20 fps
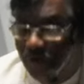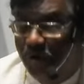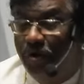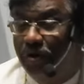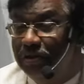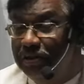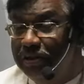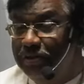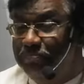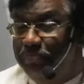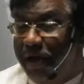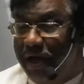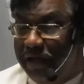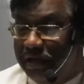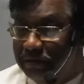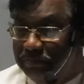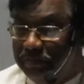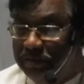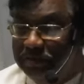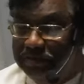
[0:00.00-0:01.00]
All the
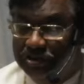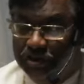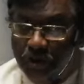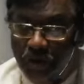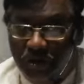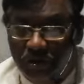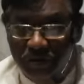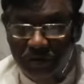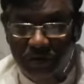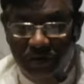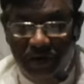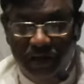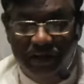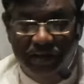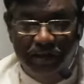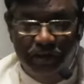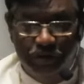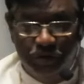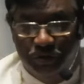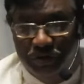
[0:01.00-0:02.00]
parables are
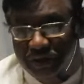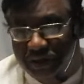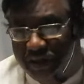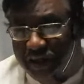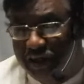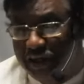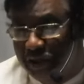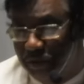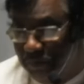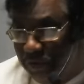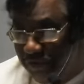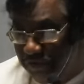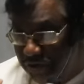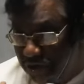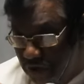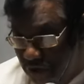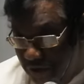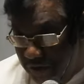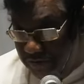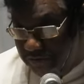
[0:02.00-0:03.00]
related to the kingdom of
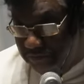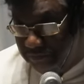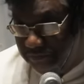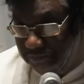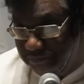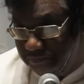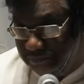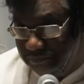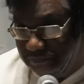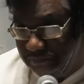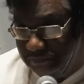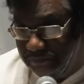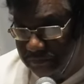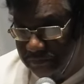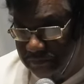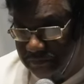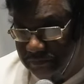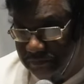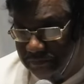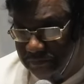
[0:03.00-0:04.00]
God.
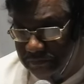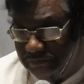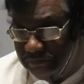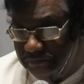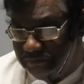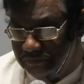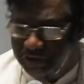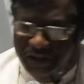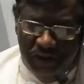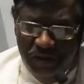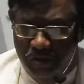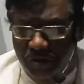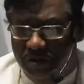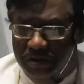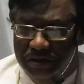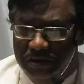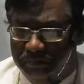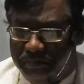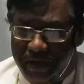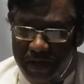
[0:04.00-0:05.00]
In
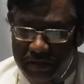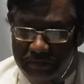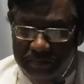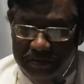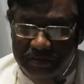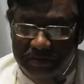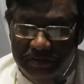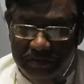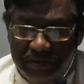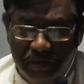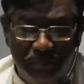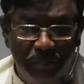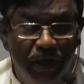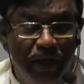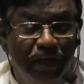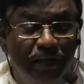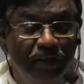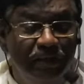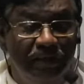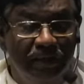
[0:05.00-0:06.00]
all the parables, the
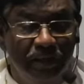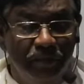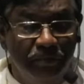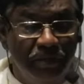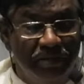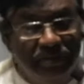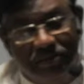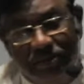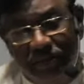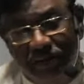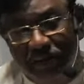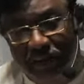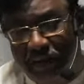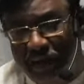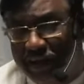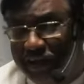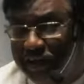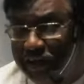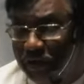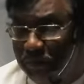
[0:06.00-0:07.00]
main theme is
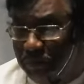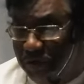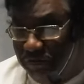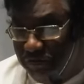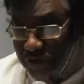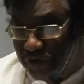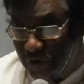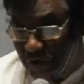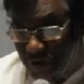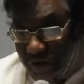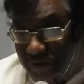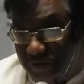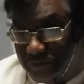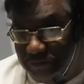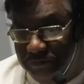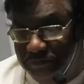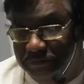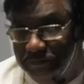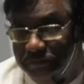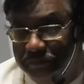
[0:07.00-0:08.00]
kingdom of God.
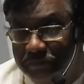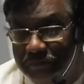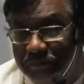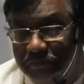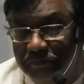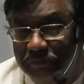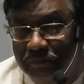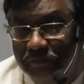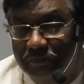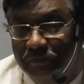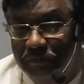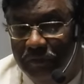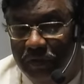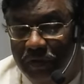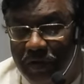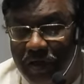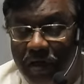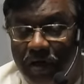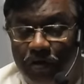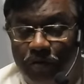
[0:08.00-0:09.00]

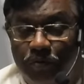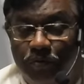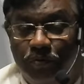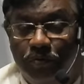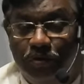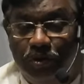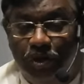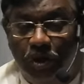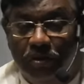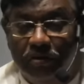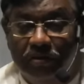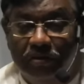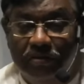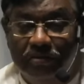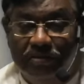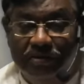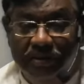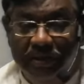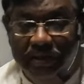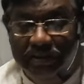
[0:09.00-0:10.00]
Now, Dr.
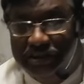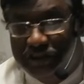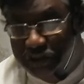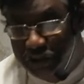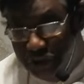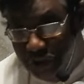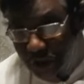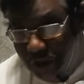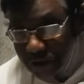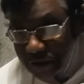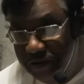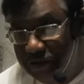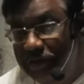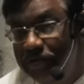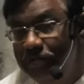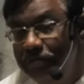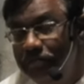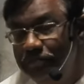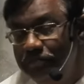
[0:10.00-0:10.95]
C.H. Dodd,